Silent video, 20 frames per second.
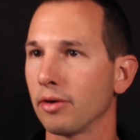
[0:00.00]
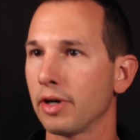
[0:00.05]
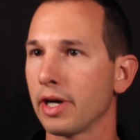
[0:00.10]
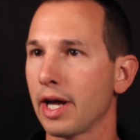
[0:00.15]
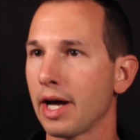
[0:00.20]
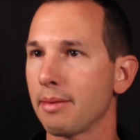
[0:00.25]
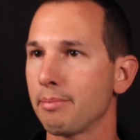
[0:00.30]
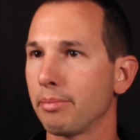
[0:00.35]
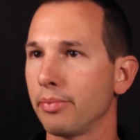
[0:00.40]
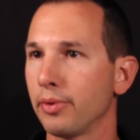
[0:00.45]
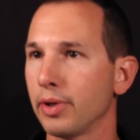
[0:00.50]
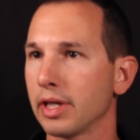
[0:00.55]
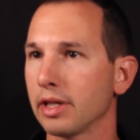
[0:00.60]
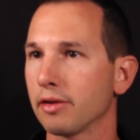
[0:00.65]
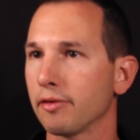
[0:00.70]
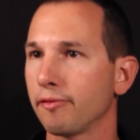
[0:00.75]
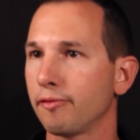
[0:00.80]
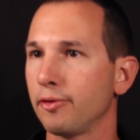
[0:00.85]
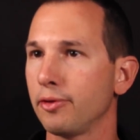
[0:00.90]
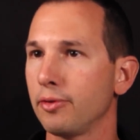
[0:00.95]
or not bring
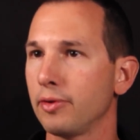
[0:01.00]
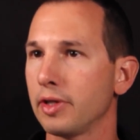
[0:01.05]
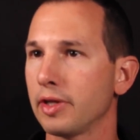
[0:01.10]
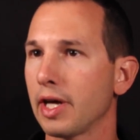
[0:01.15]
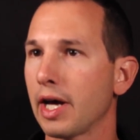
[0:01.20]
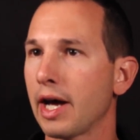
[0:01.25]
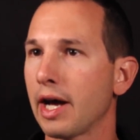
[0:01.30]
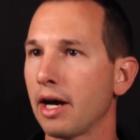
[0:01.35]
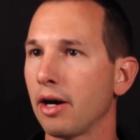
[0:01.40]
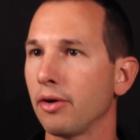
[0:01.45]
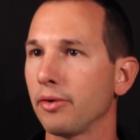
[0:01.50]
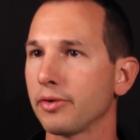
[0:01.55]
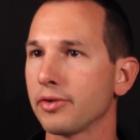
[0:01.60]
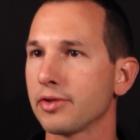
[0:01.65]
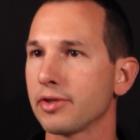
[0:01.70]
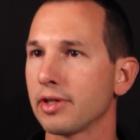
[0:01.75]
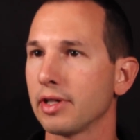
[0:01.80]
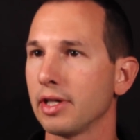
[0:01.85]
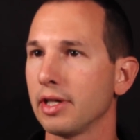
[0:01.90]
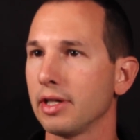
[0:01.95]
the food in the
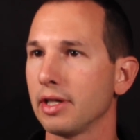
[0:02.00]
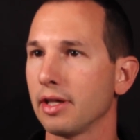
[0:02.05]
house